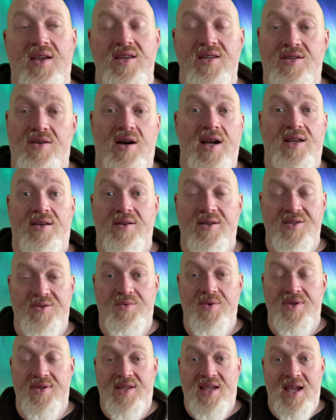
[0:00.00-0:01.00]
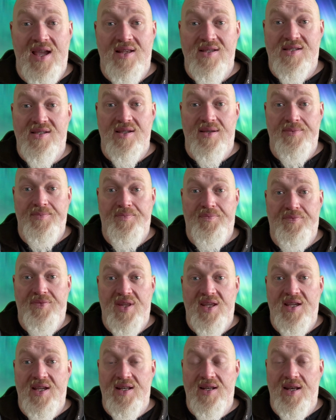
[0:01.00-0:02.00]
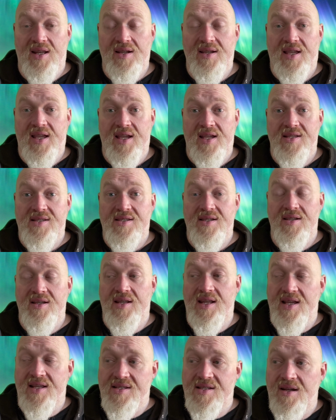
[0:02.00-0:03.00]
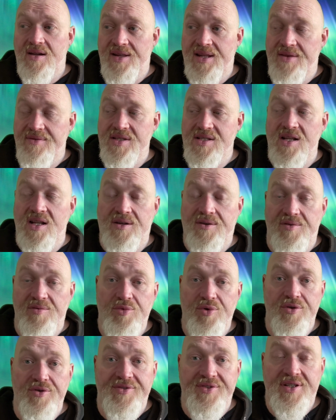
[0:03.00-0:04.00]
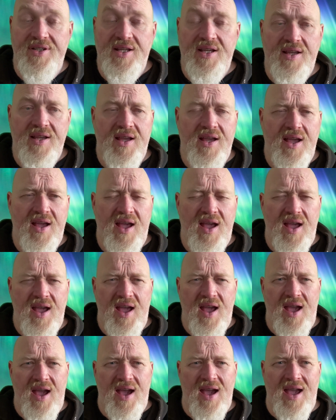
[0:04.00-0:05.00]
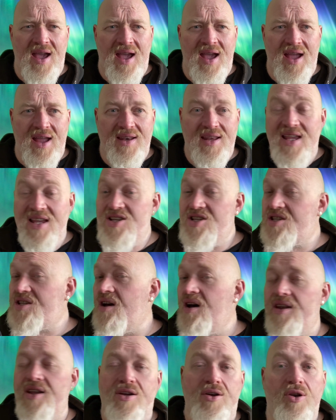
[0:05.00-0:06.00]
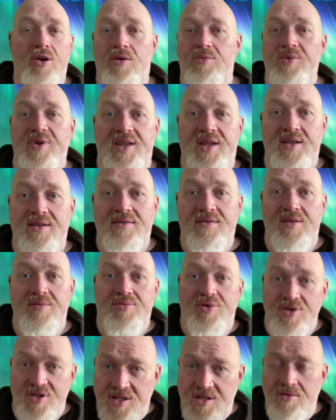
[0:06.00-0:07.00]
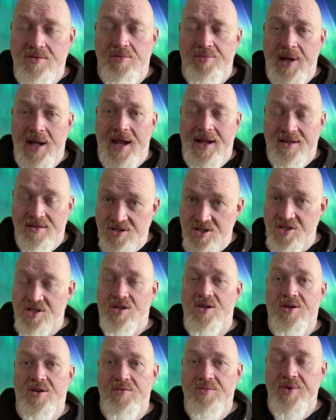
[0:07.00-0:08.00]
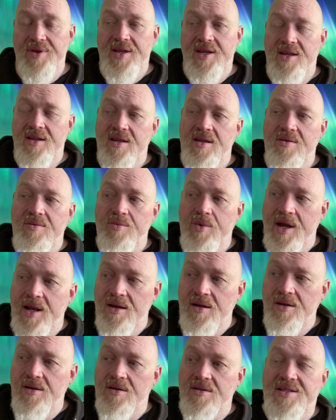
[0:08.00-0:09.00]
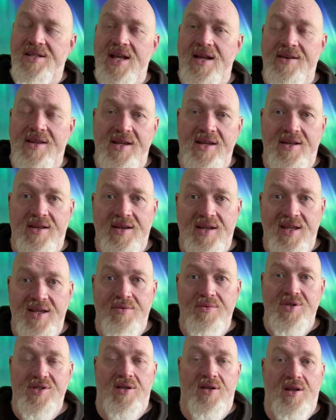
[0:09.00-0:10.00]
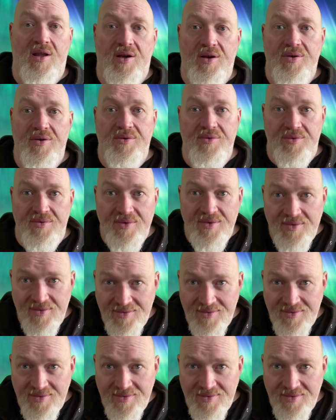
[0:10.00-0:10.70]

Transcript: diagnosed with cancer. He had lung cancer. He had to go and have his lung removed. And he just kind of got on with it. He pushed it all back, just got on with it. And when lockdown hit and he was alone,